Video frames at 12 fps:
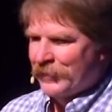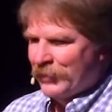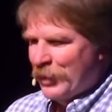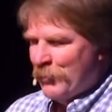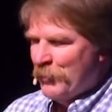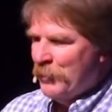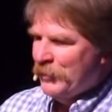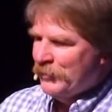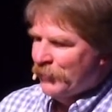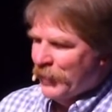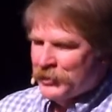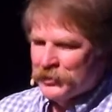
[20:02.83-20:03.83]
they would be
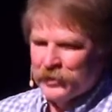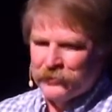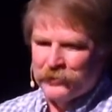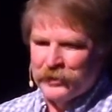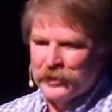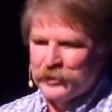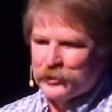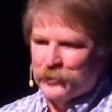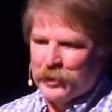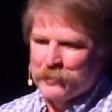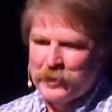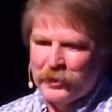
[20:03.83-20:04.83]
redshifted into
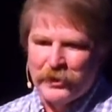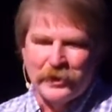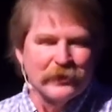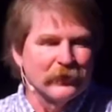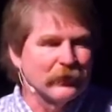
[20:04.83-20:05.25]
where MIRI can